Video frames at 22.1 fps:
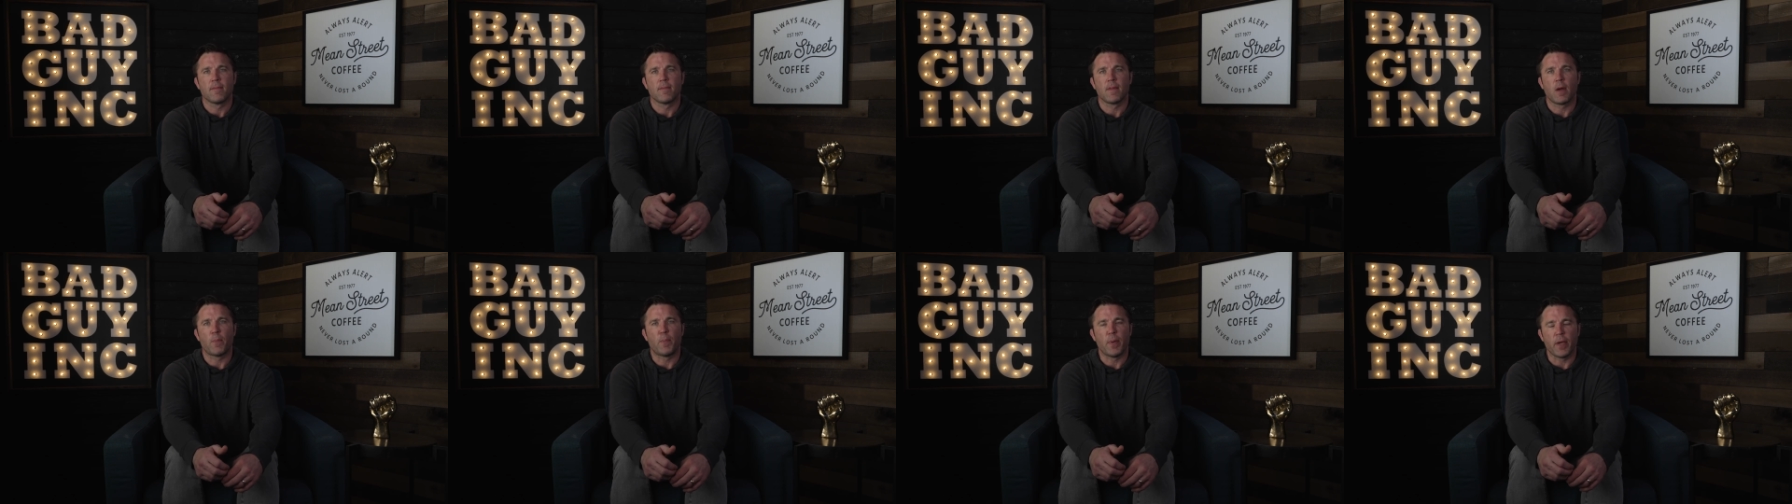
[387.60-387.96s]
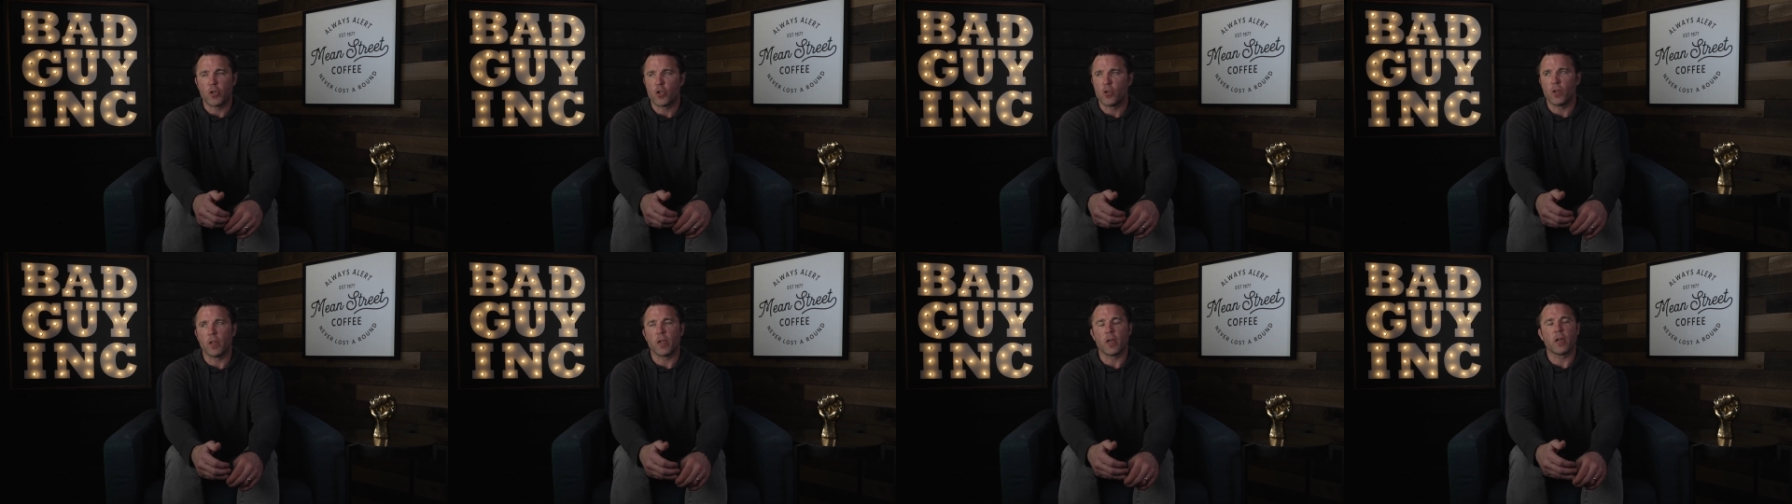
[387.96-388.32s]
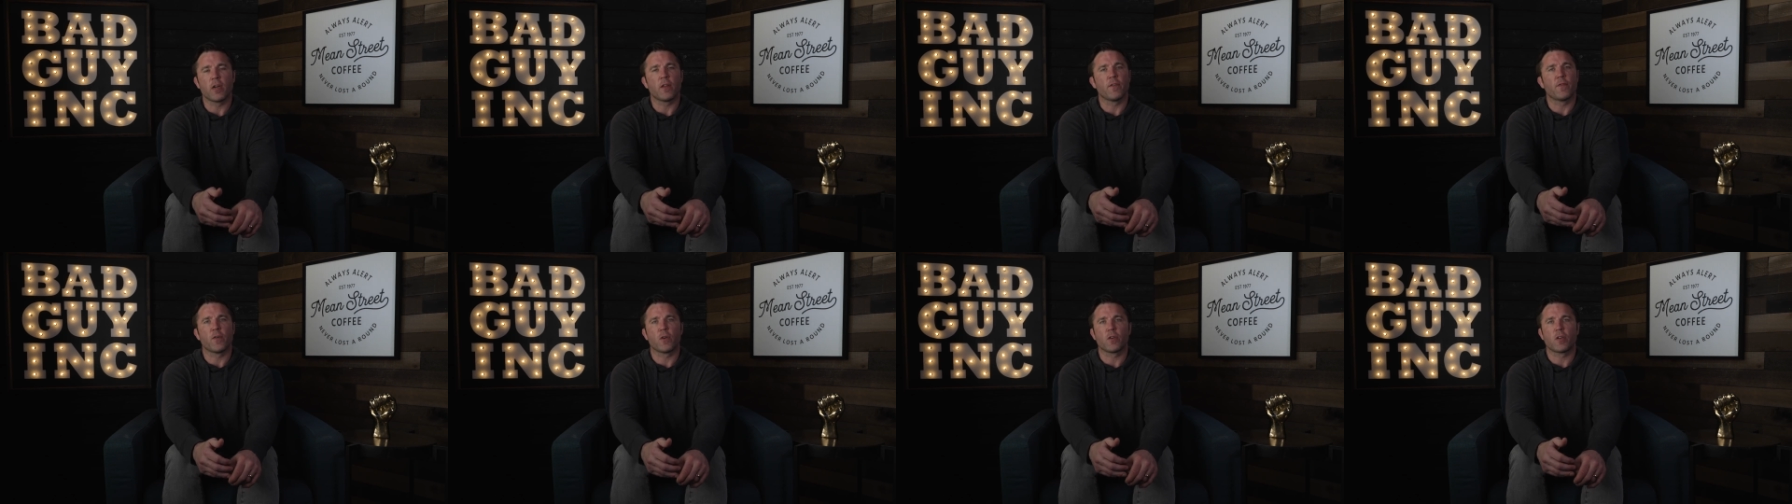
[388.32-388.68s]
I picked Juliana
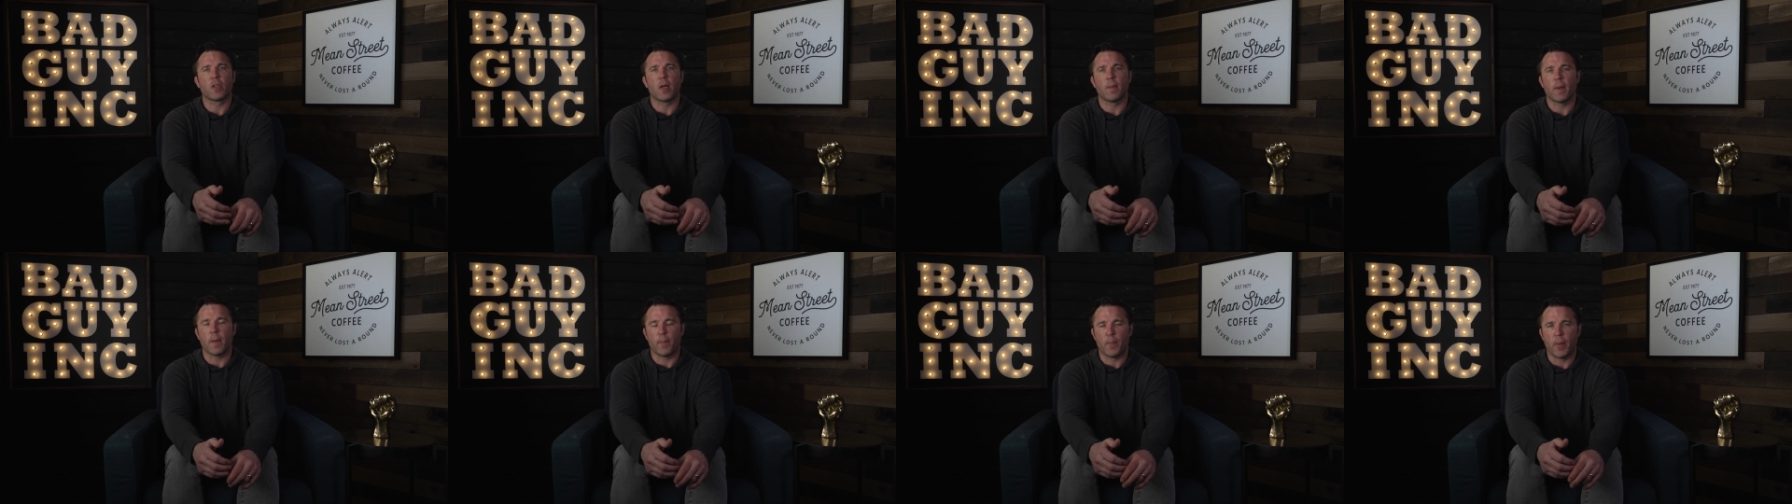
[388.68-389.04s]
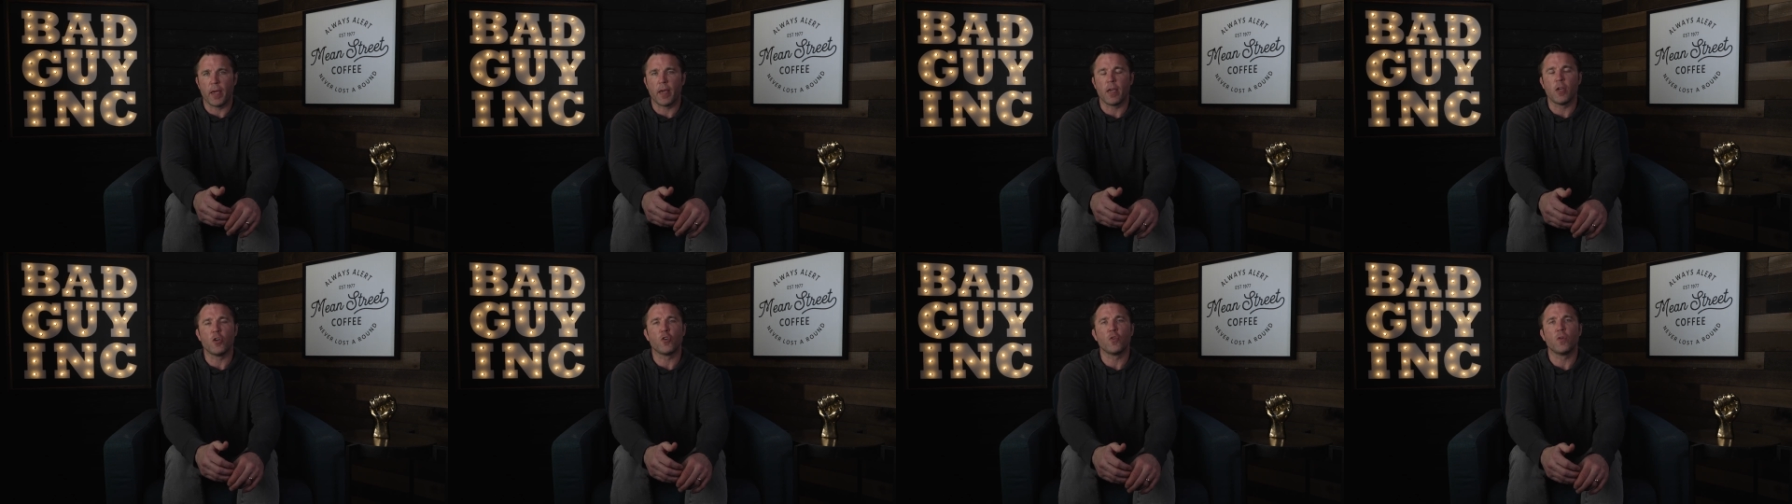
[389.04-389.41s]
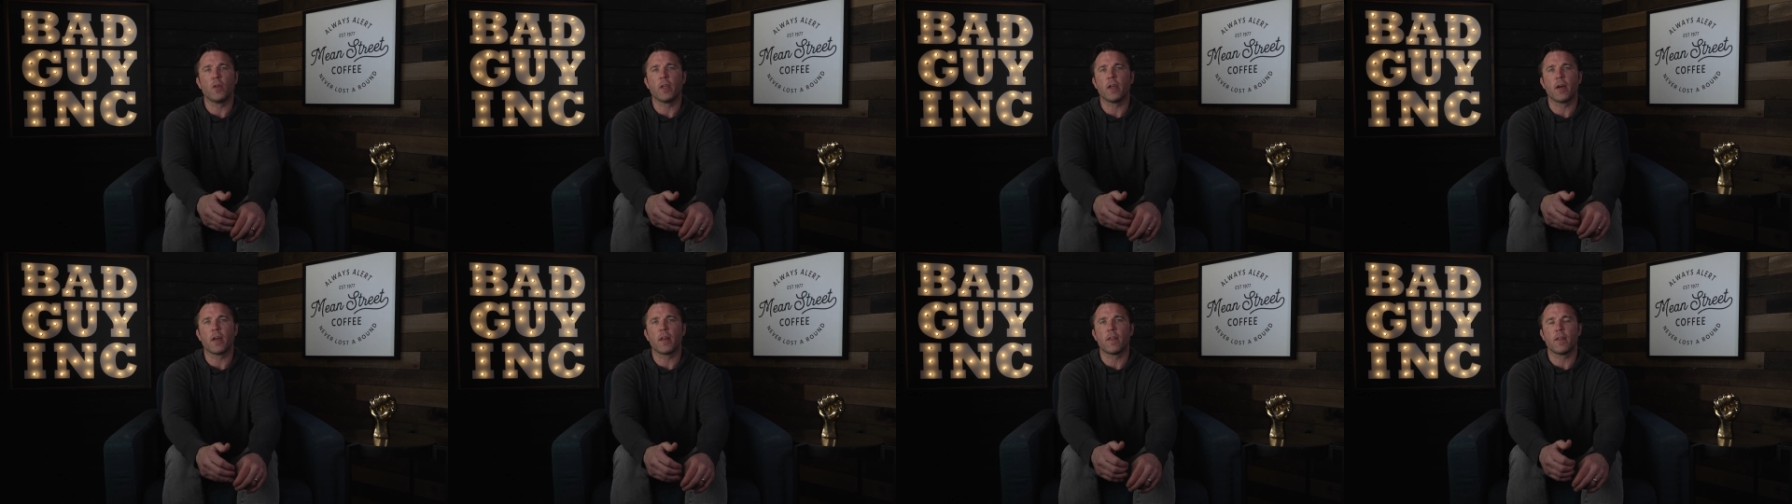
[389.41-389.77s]
the first time. I'm picking
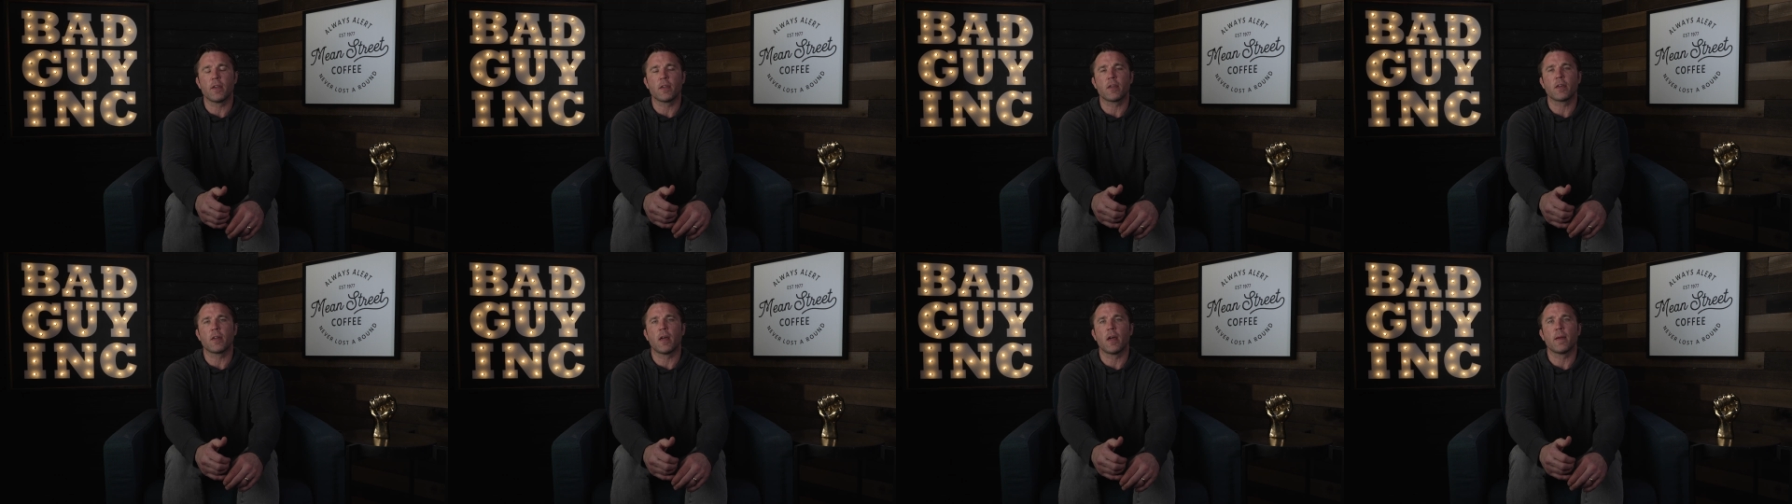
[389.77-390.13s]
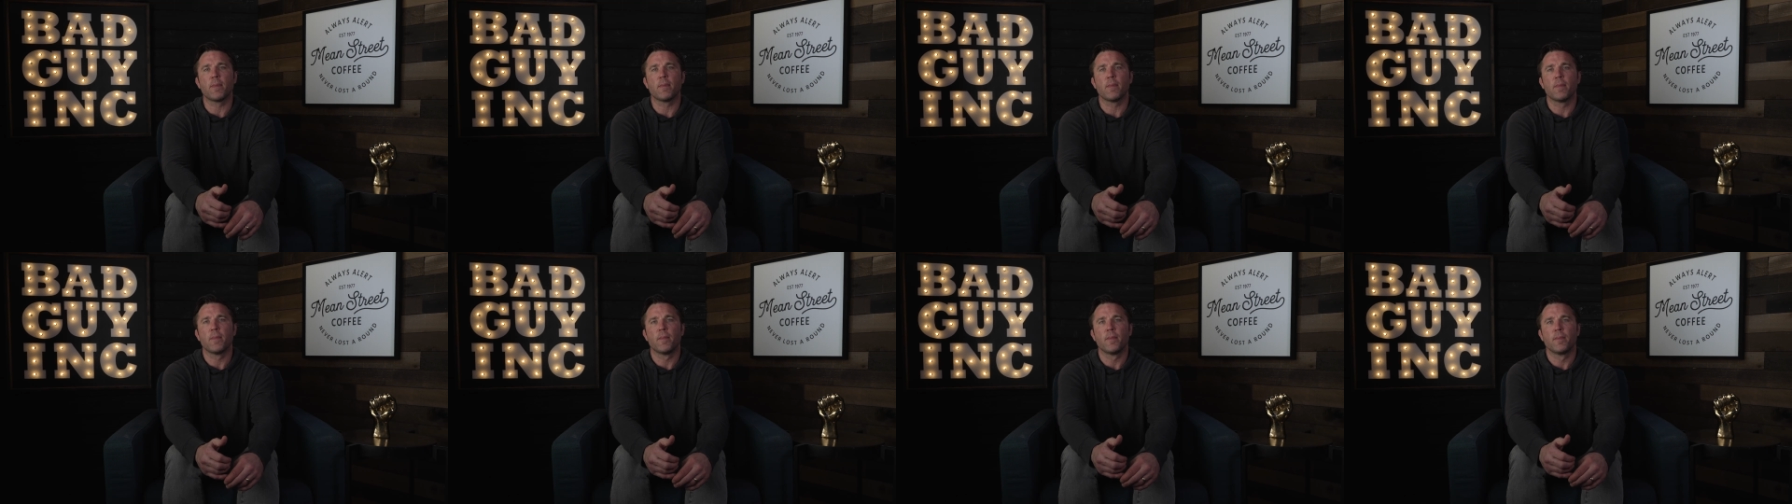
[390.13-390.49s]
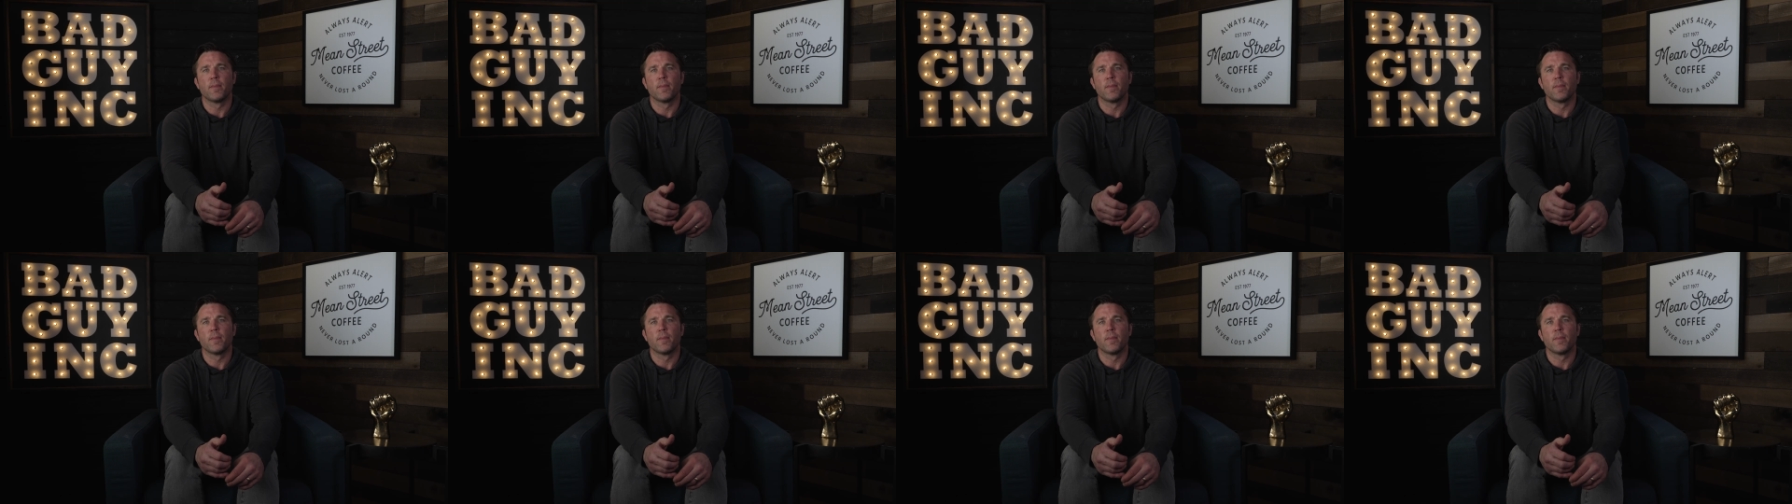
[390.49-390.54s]
Juliana this time.